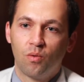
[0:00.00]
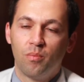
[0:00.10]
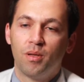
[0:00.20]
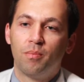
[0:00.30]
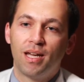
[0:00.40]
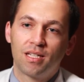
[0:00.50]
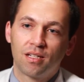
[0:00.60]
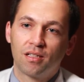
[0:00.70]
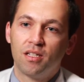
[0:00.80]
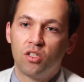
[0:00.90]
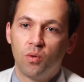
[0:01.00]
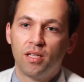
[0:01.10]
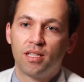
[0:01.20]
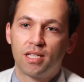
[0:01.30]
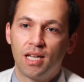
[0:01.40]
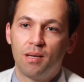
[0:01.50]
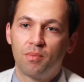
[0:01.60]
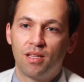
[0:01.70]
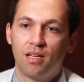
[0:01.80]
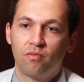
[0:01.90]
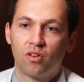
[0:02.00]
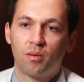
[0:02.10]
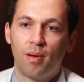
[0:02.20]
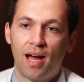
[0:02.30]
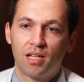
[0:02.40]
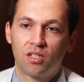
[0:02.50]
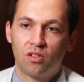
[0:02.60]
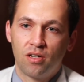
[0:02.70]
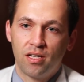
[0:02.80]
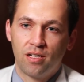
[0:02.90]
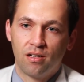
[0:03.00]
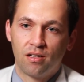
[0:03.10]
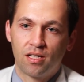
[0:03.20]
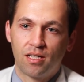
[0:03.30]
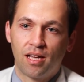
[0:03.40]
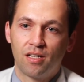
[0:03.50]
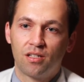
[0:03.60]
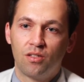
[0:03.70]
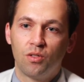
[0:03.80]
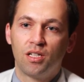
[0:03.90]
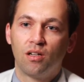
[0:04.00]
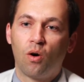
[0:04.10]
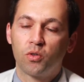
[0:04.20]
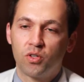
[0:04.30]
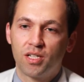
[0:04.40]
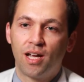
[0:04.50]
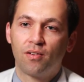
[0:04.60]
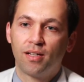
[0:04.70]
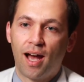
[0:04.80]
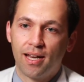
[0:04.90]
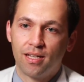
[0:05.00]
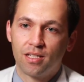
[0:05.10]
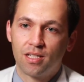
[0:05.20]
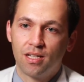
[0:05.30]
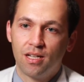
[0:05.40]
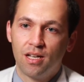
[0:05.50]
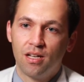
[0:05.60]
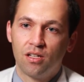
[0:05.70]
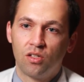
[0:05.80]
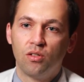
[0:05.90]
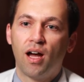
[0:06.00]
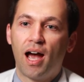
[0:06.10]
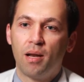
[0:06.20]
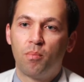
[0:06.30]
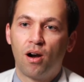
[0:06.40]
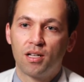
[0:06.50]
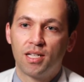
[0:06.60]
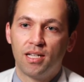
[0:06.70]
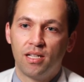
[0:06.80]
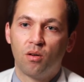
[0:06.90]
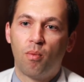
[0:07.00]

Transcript: We've been basically doing the same thing for the past 30 years, that is using ultrasound guidance to guide prostate needle